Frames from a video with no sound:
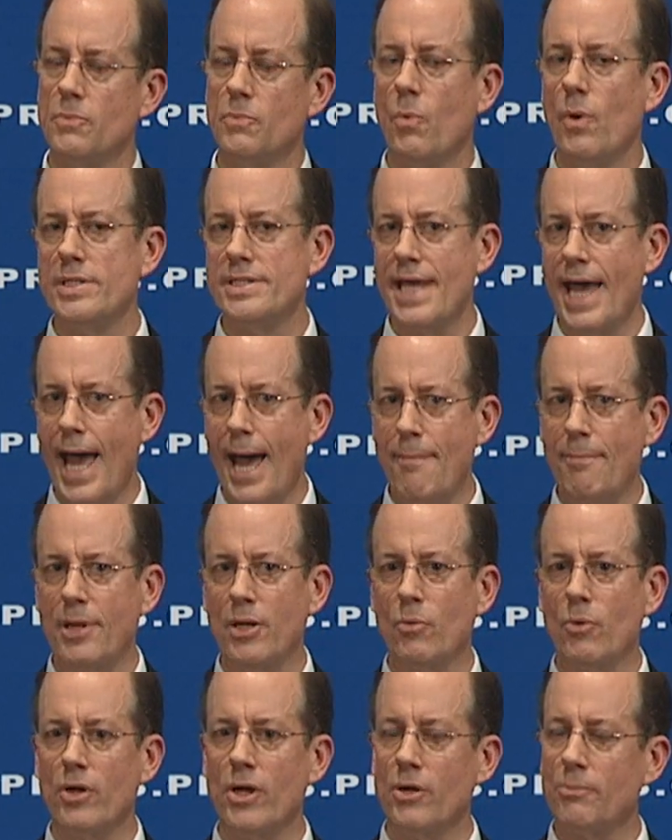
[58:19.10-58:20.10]
What's
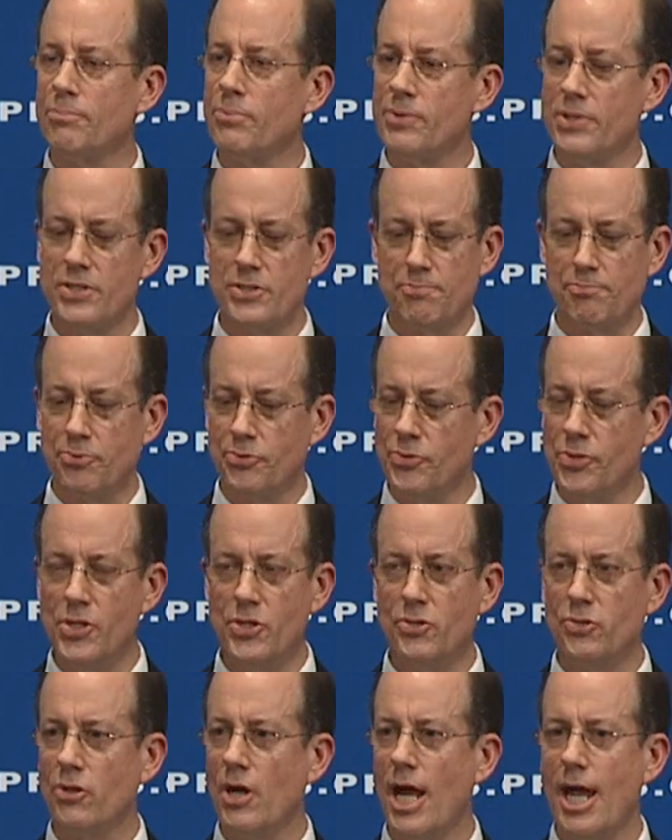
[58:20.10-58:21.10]
happening? We're in a, this pre
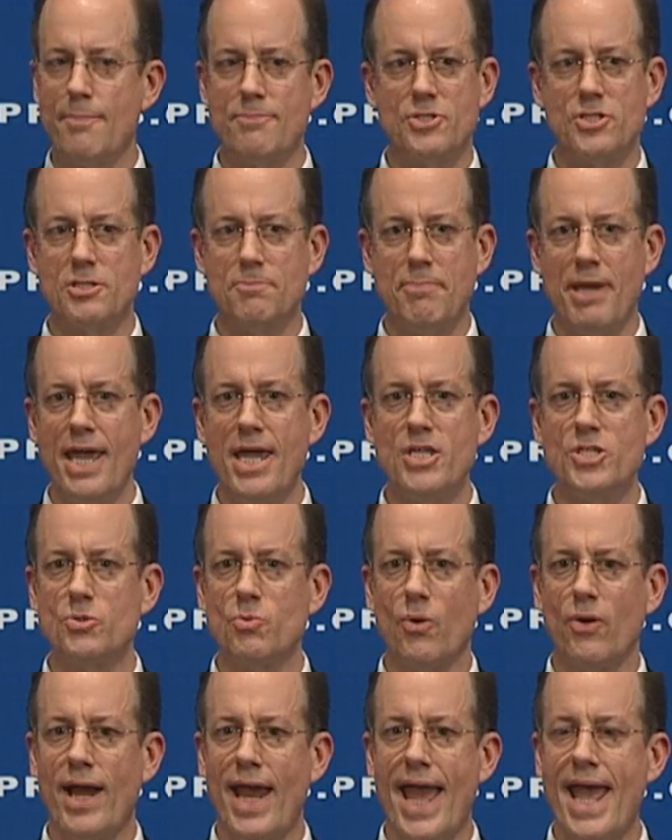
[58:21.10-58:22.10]
crime space
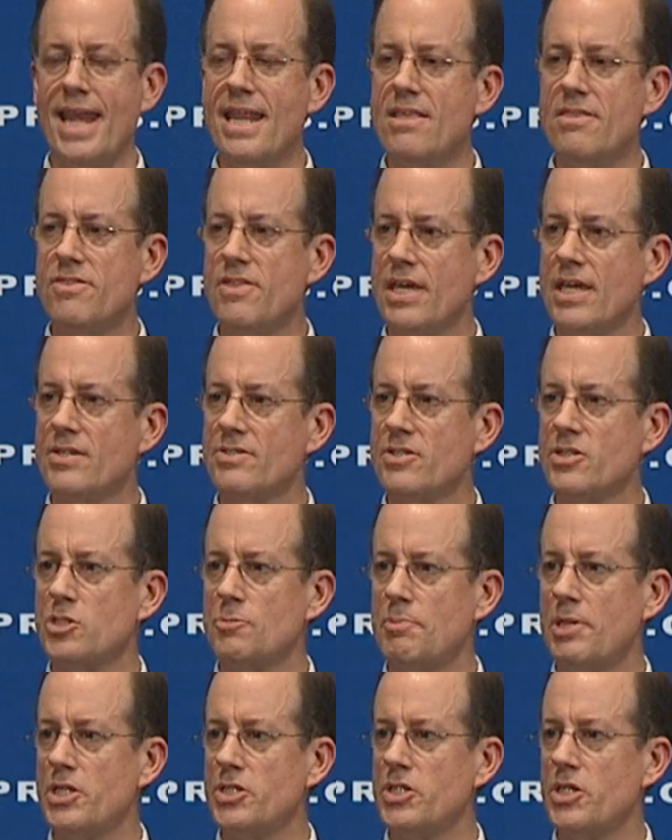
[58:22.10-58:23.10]
where anything is
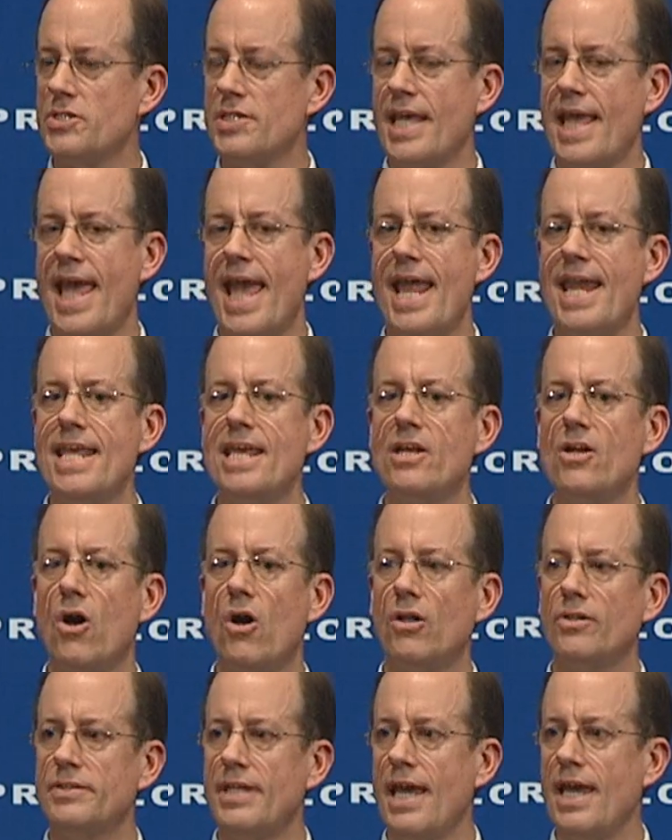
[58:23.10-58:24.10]
suspicious, that any and
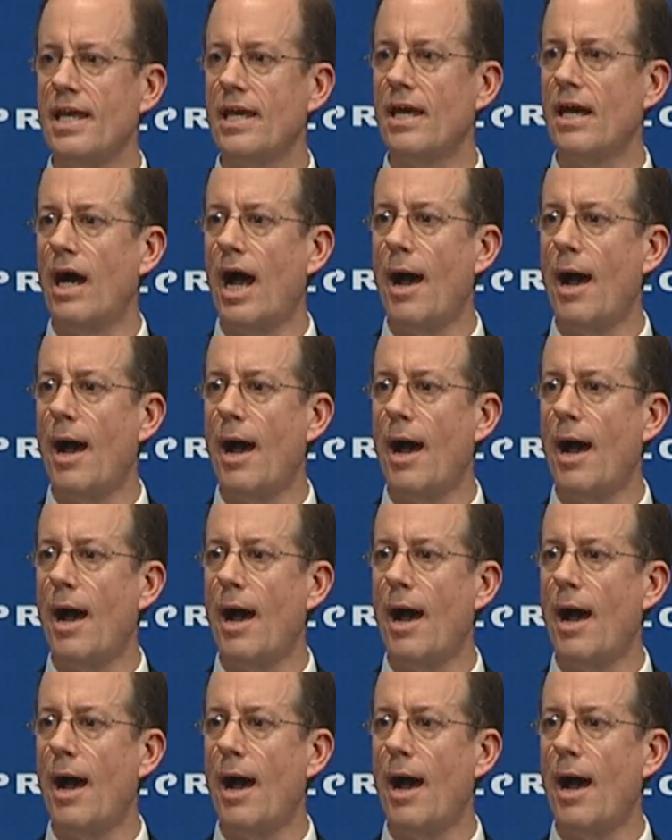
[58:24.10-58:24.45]
all data.